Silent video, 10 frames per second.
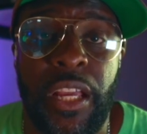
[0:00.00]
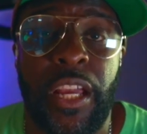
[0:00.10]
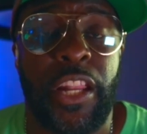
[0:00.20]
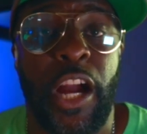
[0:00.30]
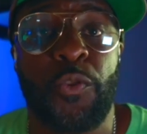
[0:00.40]

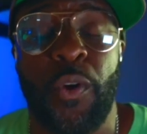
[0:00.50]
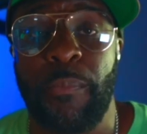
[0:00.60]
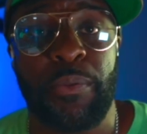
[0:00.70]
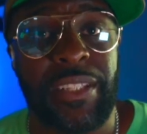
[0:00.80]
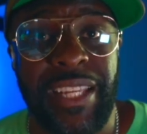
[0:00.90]
And now you are
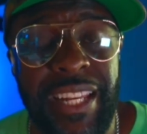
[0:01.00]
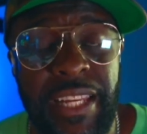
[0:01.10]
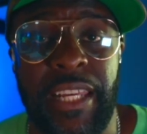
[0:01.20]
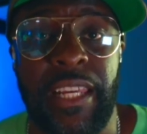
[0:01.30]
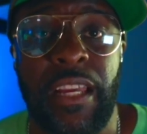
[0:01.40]

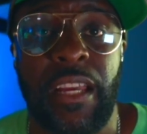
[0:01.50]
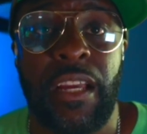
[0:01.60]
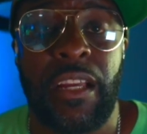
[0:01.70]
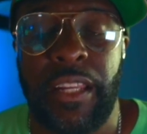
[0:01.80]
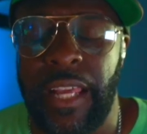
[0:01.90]
pretending
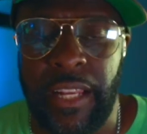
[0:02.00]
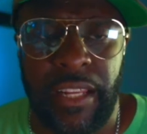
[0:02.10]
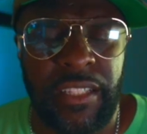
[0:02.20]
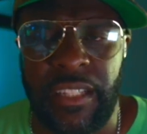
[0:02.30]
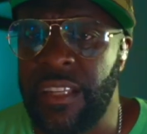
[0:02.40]
that,
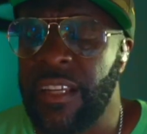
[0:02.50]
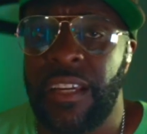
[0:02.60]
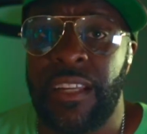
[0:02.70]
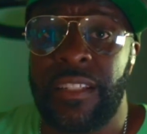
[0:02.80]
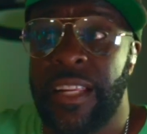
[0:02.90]
and listen,
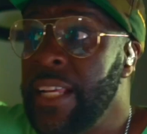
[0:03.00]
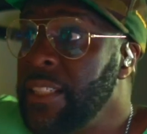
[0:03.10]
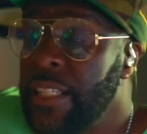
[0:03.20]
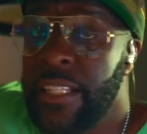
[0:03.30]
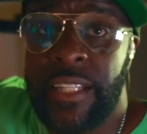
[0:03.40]
and
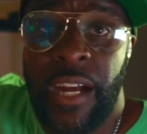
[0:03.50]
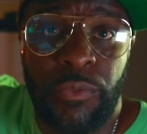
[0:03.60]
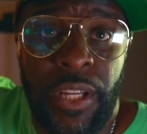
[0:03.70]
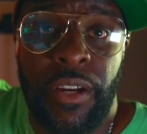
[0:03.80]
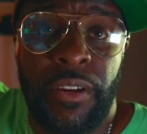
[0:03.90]
Zelensky is
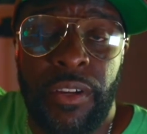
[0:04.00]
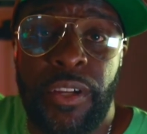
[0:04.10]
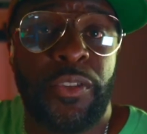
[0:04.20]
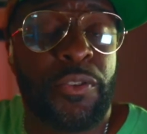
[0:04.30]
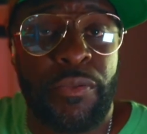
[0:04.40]
out there
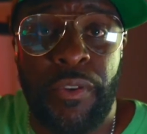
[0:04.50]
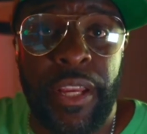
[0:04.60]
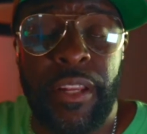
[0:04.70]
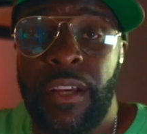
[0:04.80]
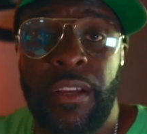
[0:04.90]
in
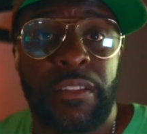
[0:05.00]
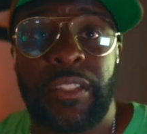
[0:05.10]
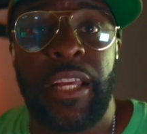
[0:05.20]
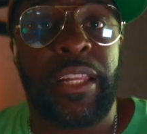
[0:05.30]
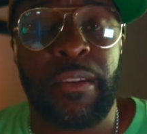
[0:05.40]
Ukraine
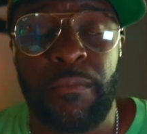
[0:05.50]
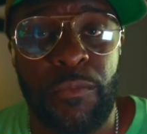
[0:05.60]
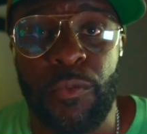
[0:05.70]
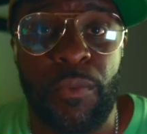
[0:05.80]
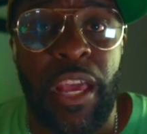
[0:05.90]
telling
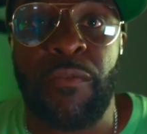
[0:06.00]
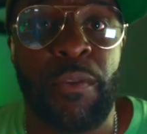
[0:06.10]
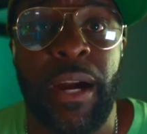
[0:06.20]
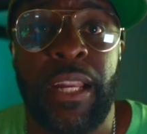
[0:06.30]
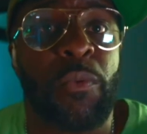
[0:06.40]

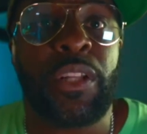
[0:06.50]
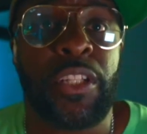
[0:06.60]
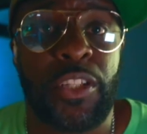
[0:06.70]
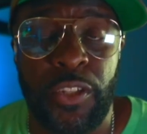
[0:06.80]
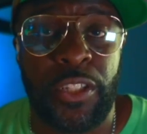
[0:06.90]
everybody what
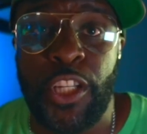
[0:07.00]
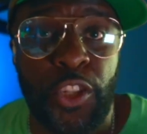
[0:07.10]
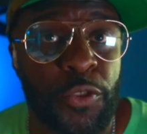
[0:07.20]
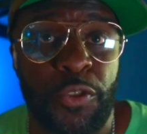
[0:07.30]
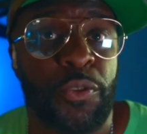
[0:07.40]
they
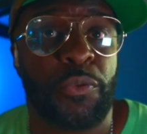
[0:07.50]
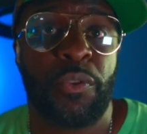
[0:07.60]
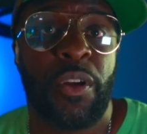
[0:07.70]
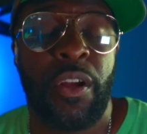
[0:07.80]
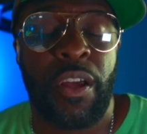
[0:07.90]
should do.
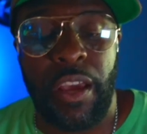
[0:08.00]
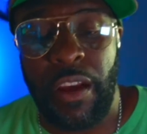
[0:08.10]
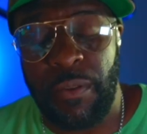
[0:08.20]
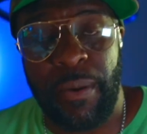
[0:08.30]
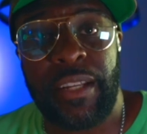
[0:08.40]

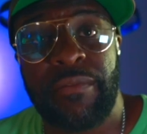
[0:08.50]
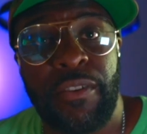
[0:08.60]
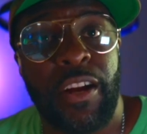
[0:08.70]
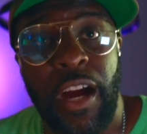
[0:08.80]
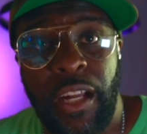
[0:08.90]
Everybody
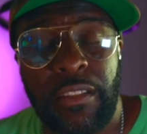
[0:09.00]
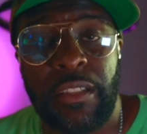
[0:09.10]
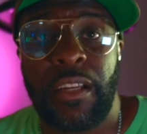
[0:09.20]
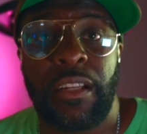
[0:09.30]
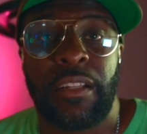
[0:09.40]
forgot.
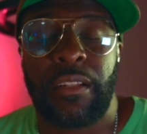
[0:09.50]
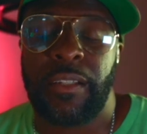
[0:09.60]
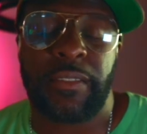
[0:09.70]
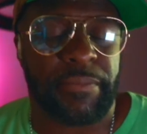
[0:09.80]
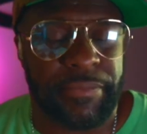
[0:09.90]

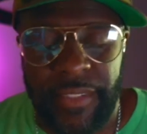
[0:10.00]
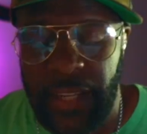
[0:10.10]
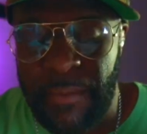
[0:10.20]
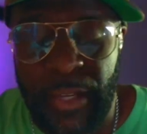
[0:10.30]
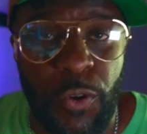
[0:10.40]
Listen,
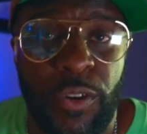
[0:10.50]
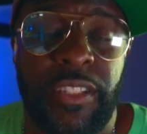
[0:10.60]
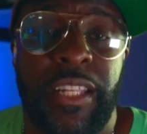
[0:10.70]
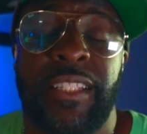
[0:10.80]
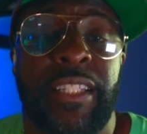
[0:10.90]
let me go on
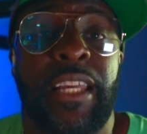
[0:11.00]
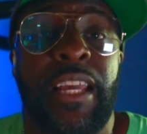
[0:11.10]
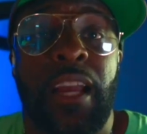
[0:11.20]
Zelensky.